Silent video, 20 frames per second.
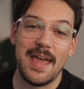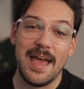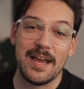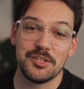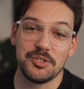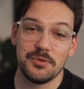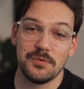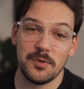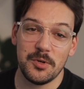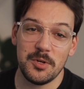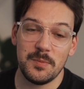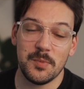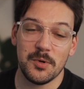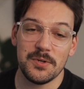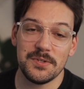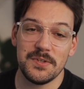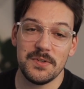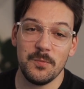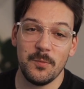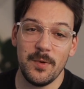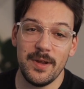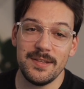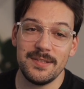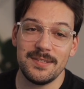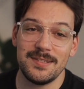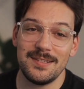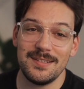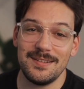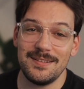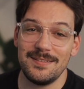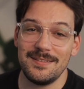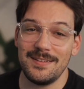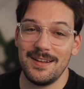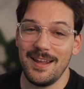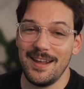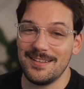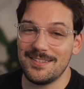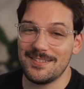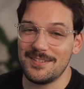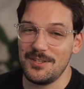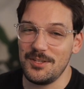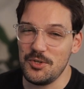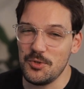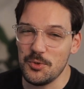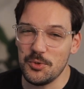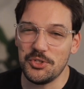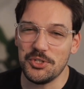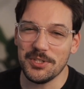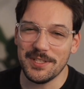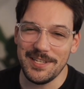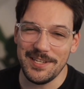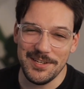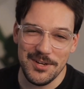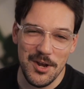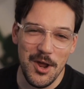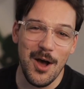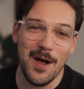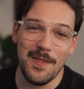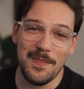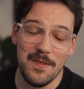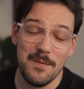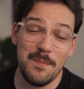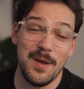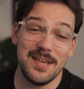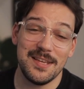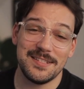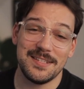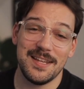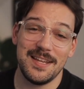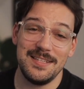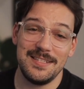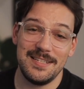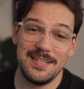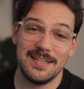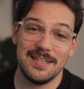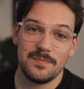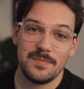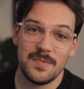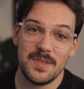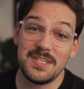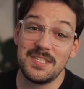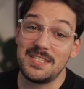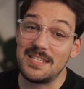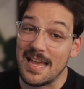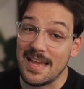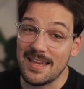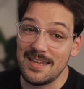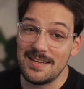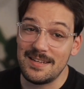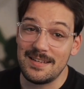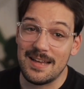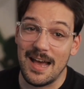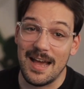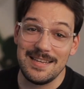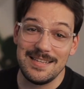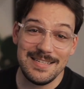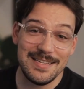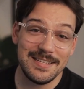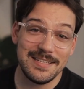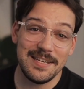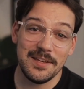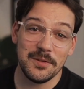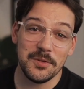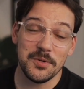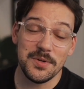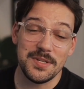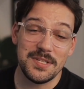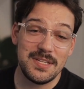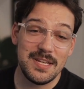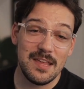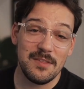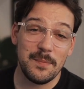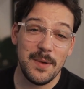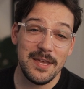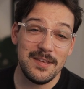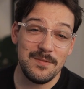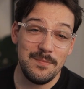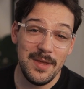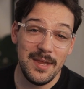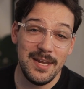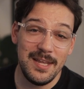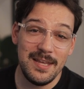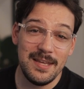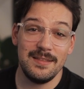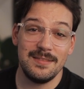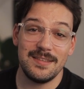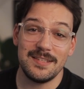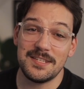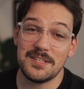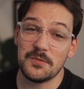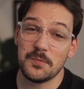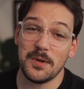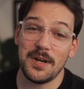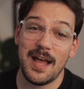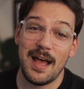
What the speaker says: extroverted person wins, and it's usually not the best idea. The second idea killer is death by committee. This is what